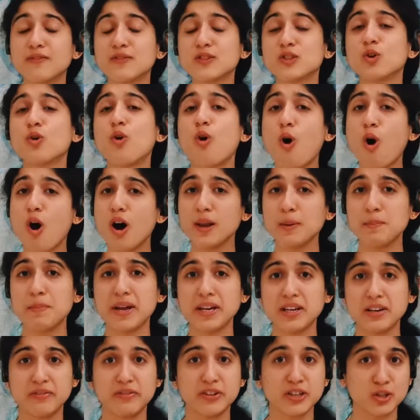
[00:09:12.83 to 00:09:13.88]
gives you all
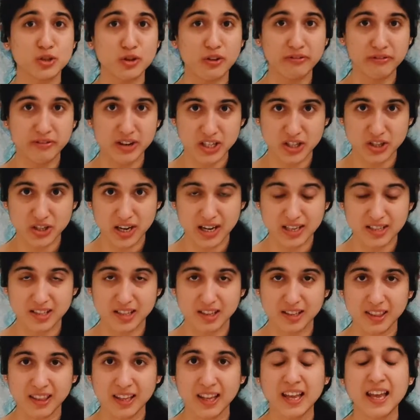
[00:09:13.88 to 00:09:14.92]
benefits of
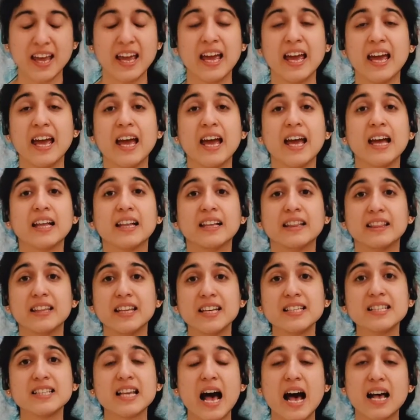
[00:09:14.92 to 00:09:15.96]
Vajrasan.
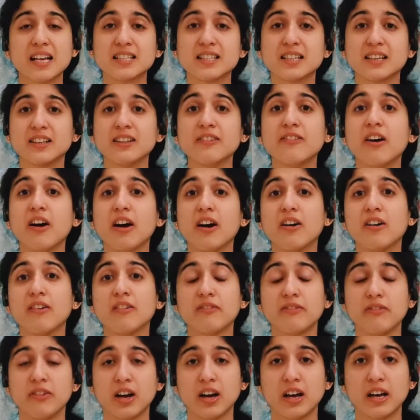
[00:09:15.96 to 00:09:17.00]
This asana
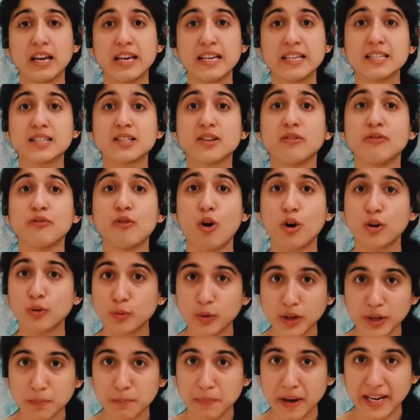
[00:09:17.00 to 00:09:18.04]
is
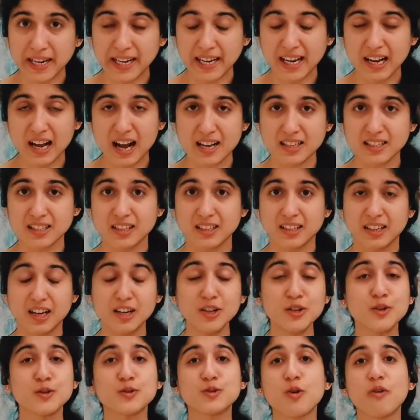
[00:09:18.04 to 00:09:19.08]
forward bending asana.
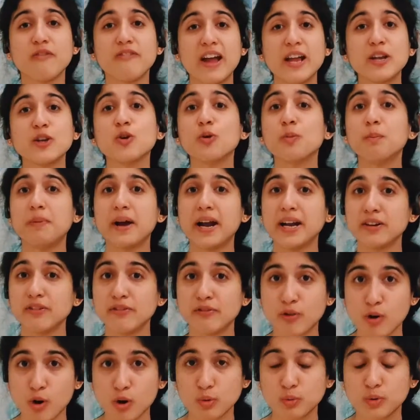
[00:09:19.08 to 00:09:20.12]
So when you bend
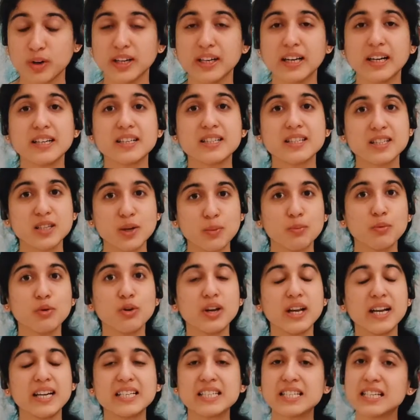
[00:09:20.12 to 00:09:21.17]
forward, it
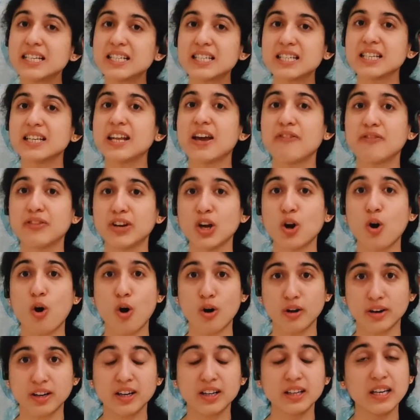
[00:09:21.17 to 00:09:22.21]
stimulates each and every
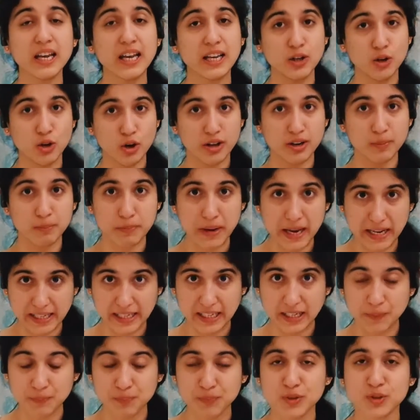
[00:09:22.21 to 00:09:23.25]
organ in your
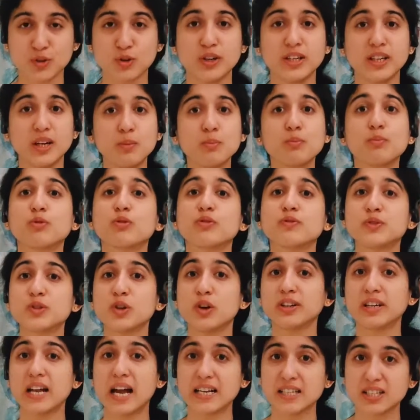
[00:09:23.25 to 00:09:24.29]
belly. So it improves
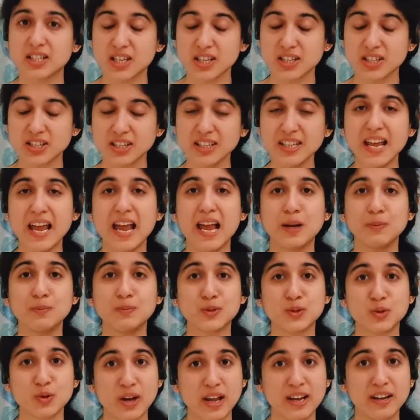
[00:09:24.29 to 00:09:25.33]
your digestion,
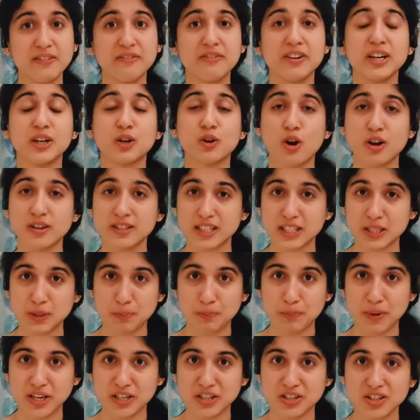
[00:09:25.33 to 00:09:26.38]
helps to elevate
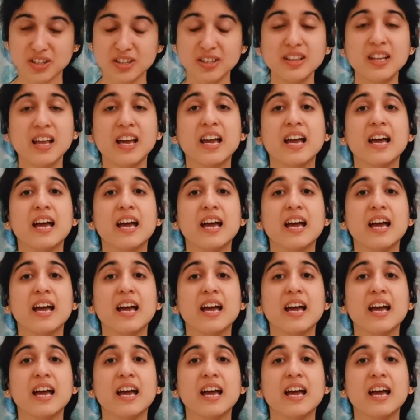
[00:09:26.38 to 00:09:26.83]
constipation,